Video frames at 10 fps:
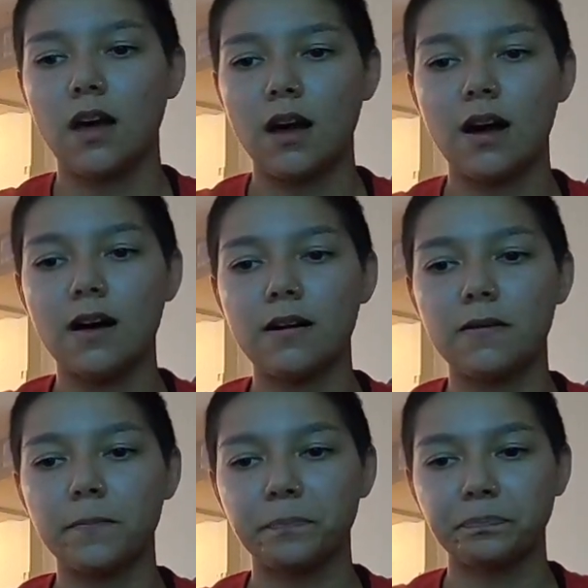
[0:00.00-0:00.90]

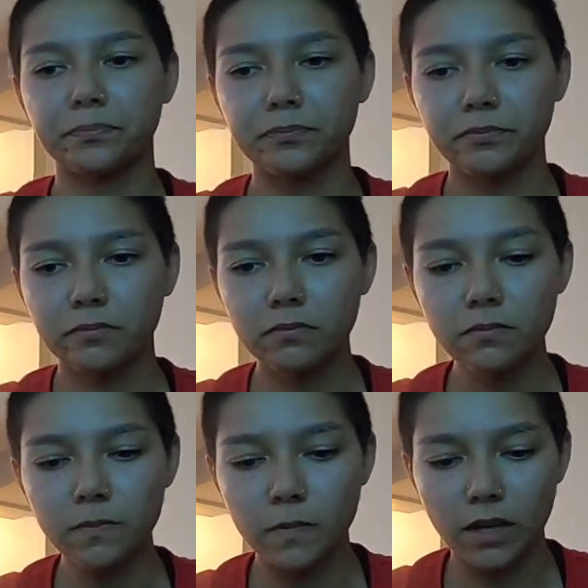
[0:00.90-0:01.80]
I'm
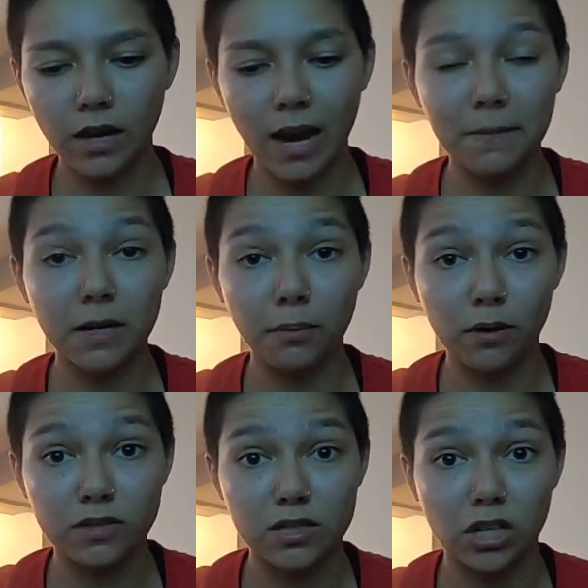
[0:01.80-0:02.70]
gonna
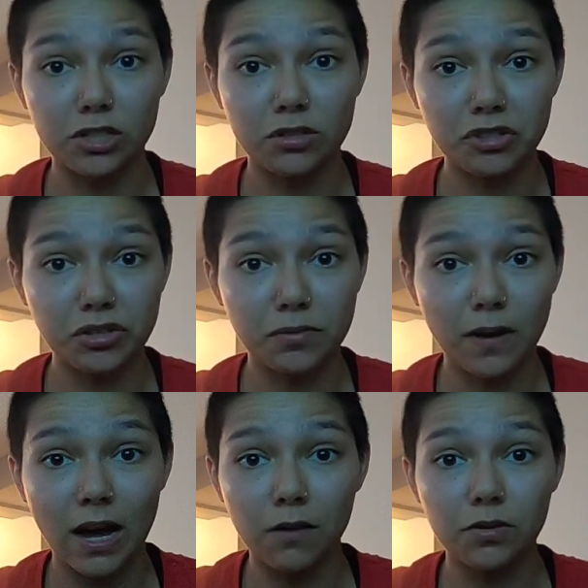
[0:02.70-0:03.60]
post this on YouTube.
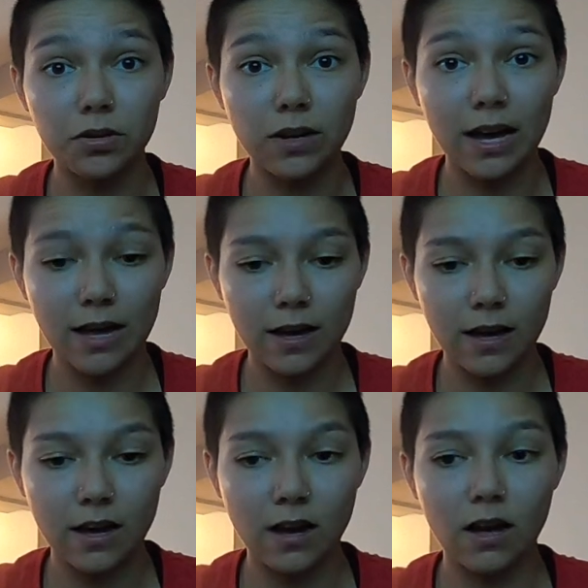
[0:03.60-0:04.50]
I will
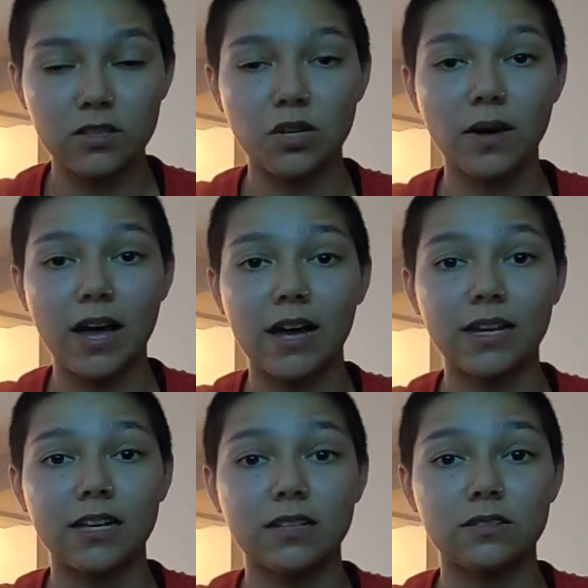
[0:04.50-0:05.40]
also
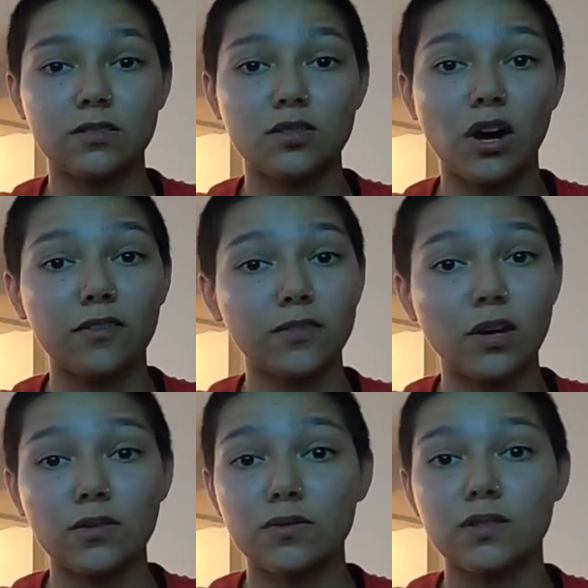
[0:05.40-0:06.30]
add in
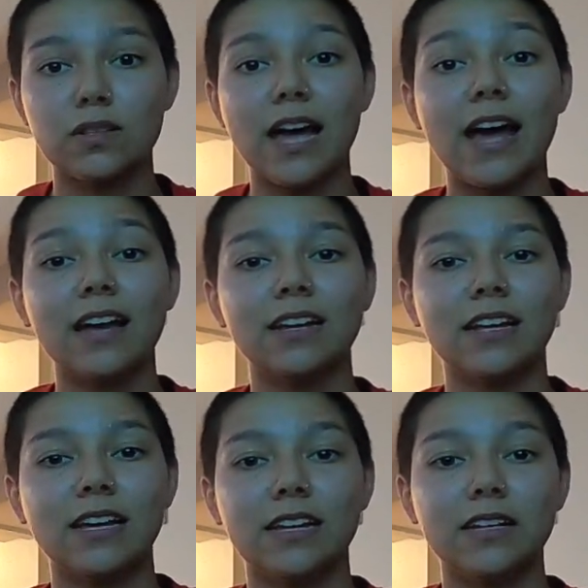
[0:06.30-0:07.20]
Starflow's
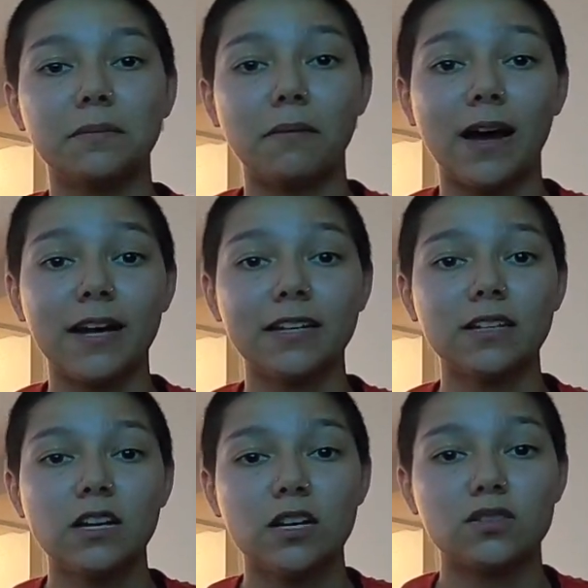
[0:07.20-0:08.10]
and
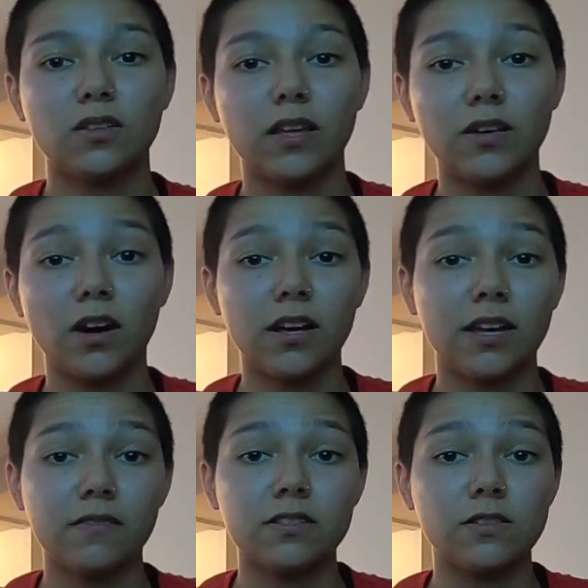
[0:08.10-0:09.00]
mine, so that y'all
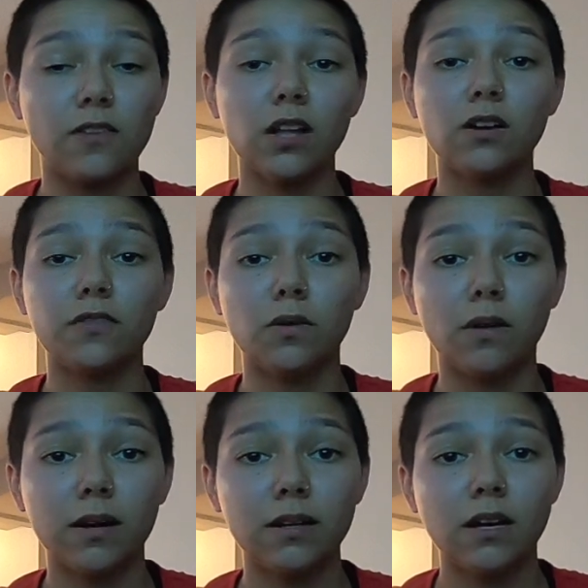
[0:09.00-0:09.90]
can give us a follow if you
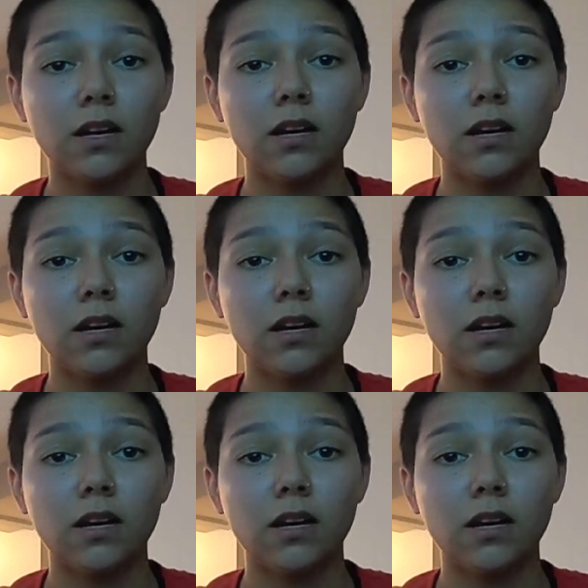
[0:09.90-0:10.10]
want.